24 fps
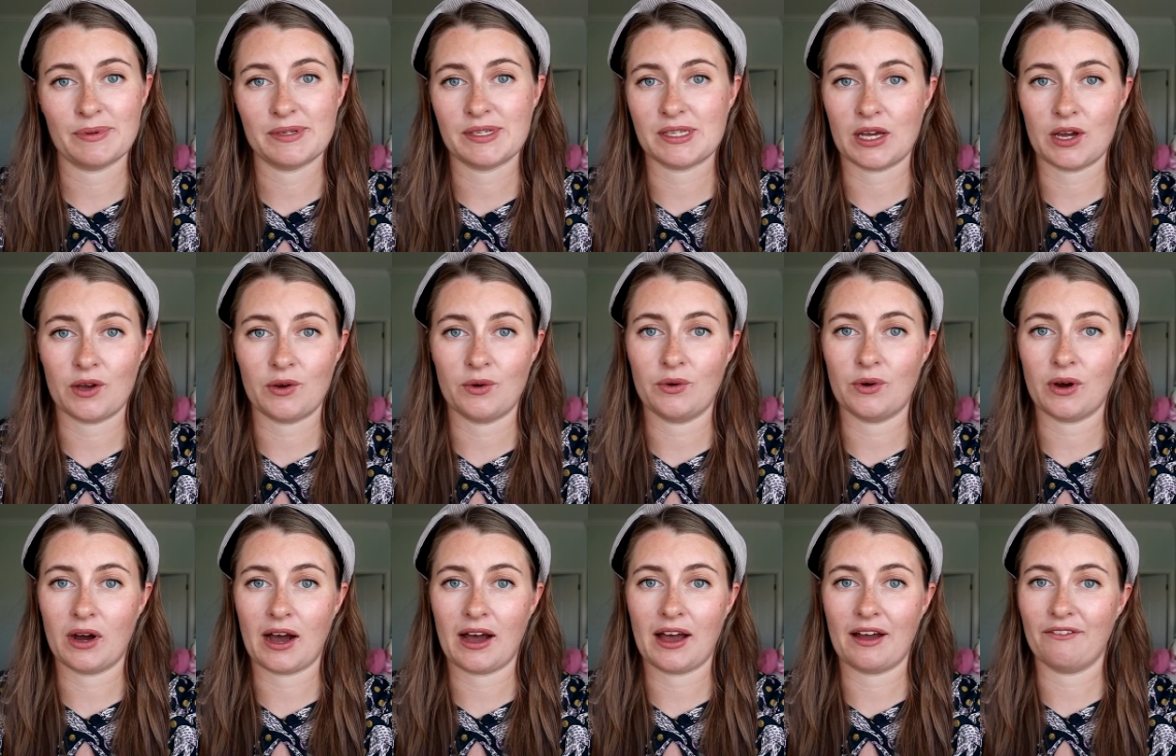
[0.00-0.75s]

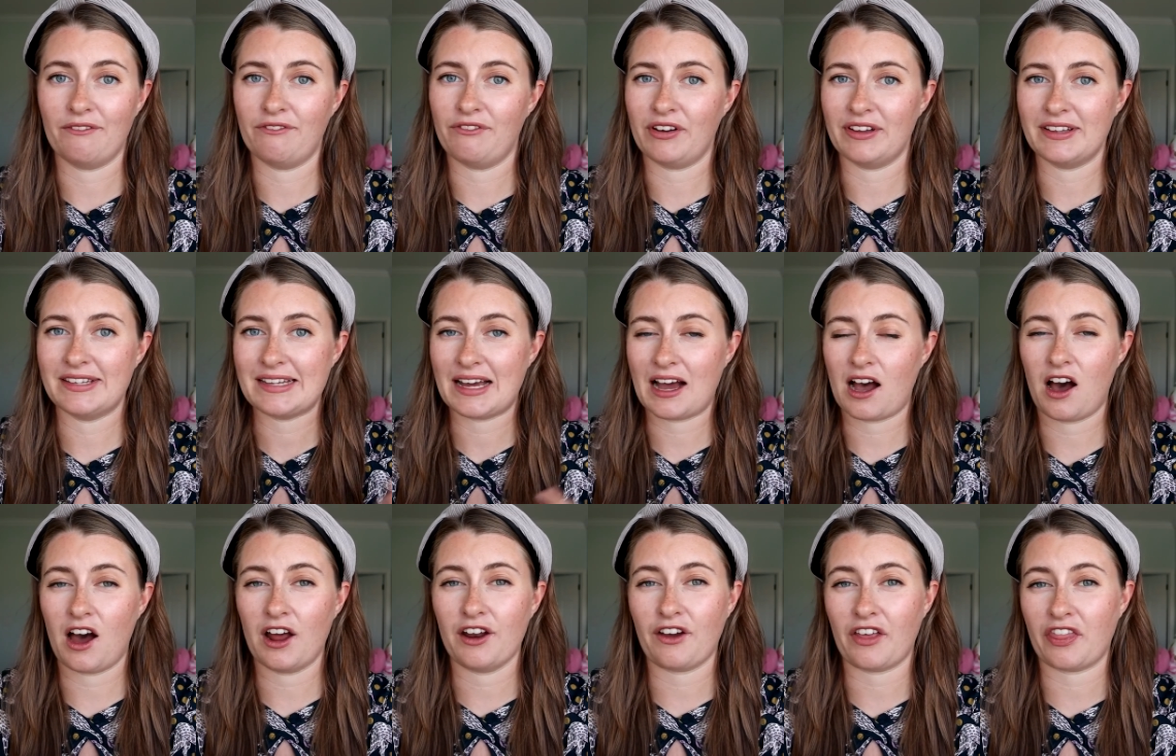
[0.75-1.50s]
So I've
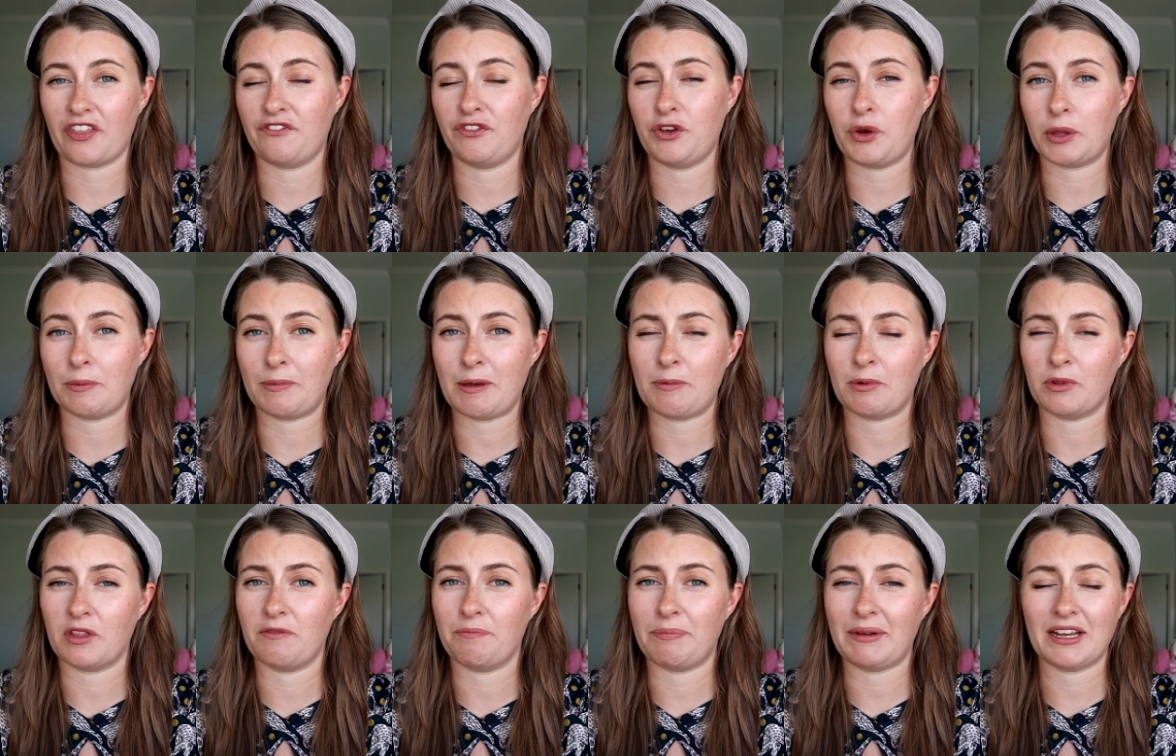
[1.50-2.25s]
heard of a few other
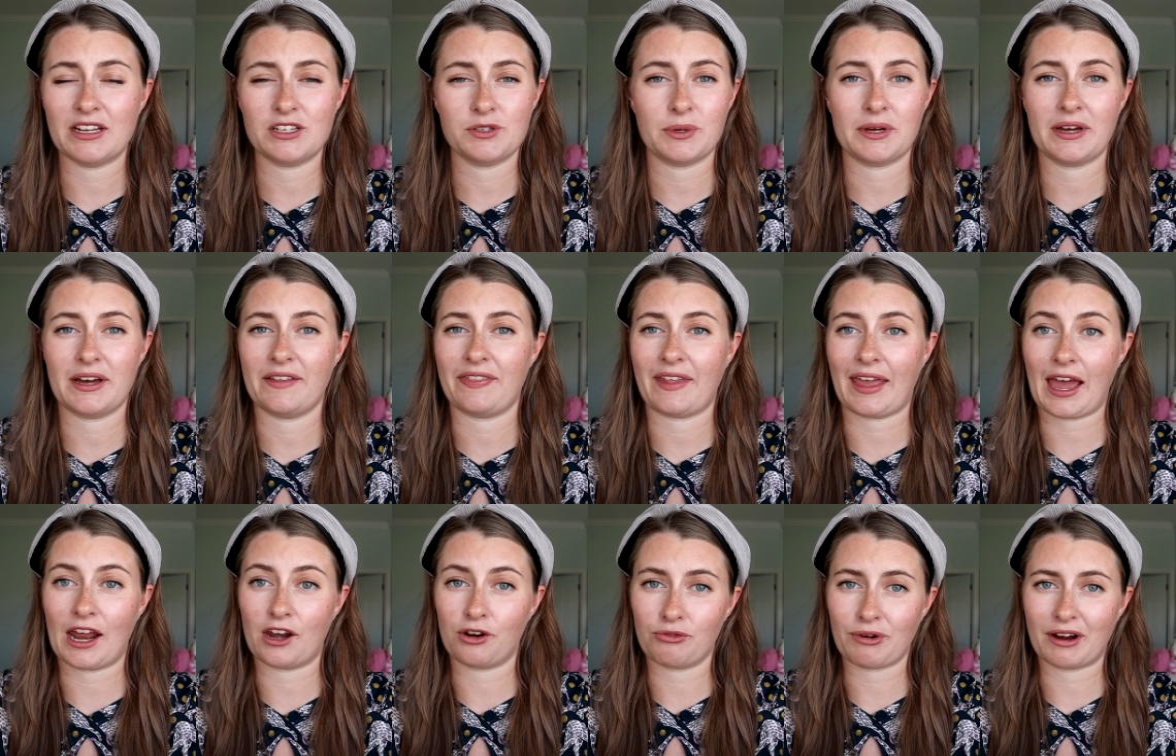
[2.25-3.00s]
people that have been to it and they
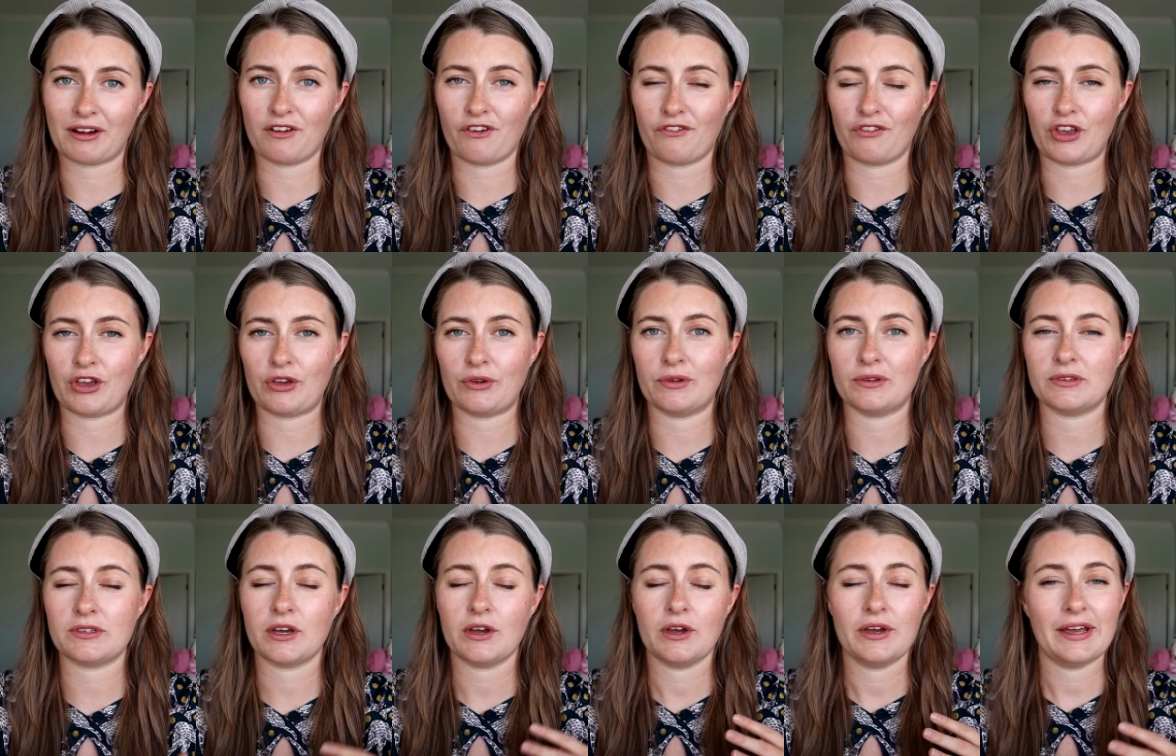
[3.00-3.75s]
had great
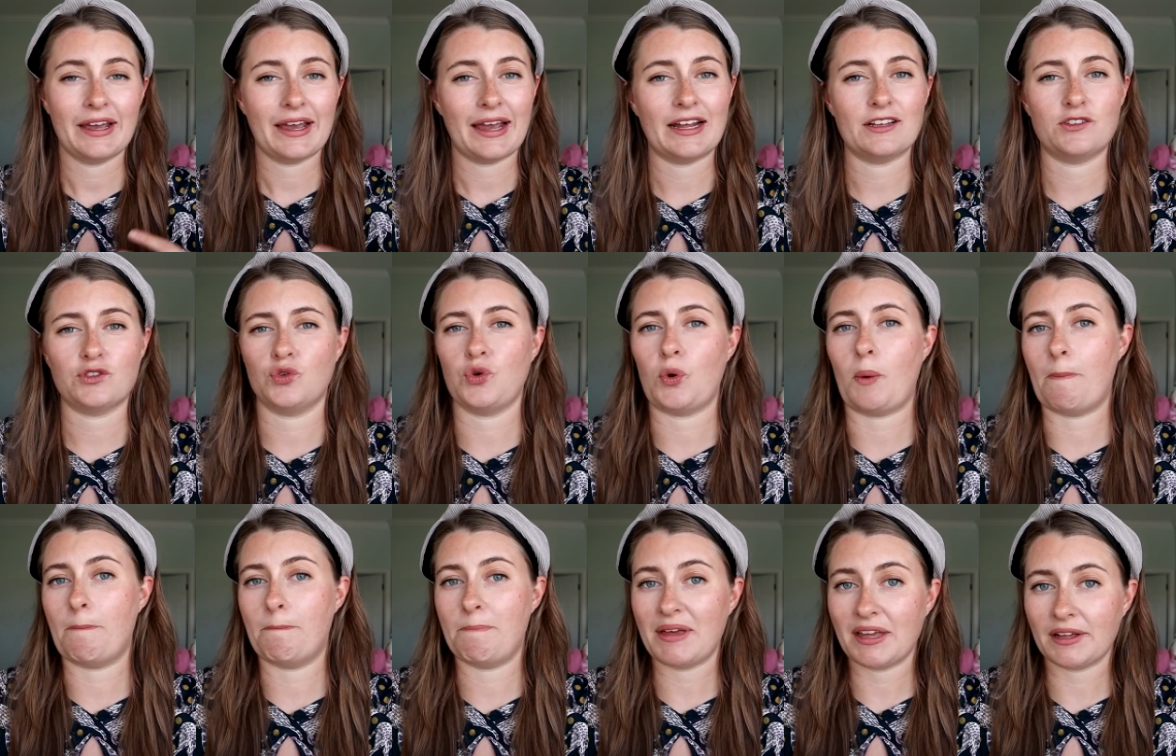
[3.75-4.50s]
reviews. It's
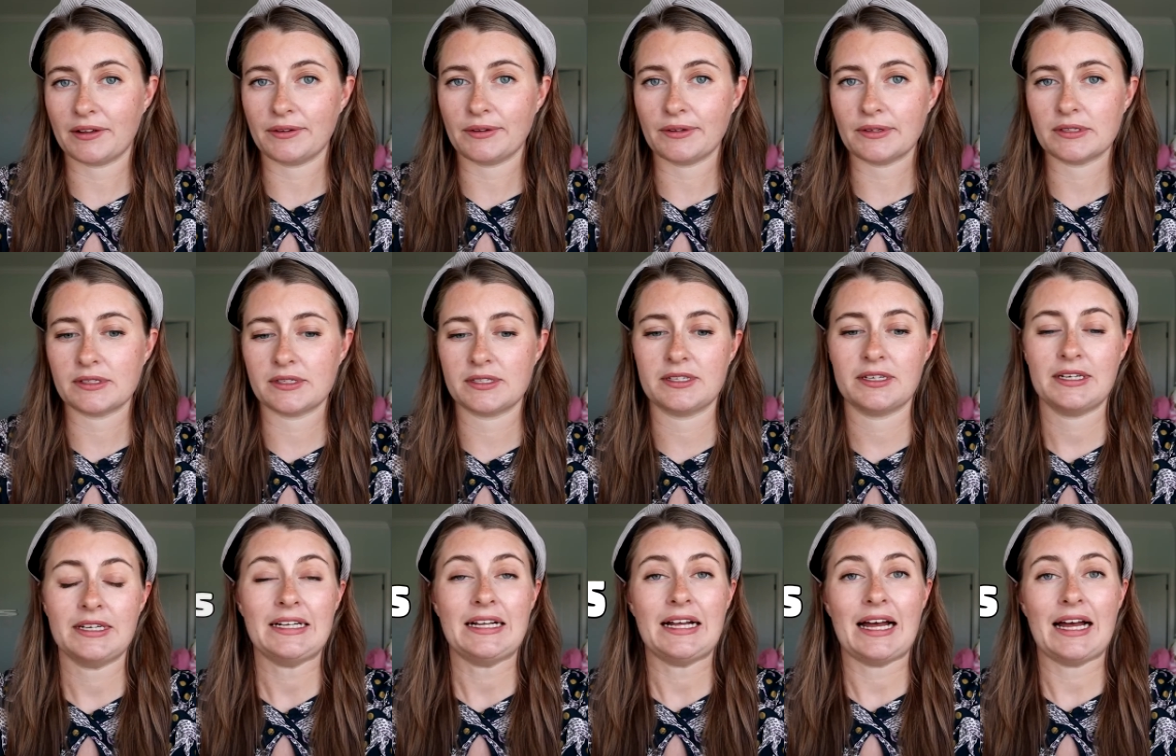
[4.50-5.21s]
called Bill's,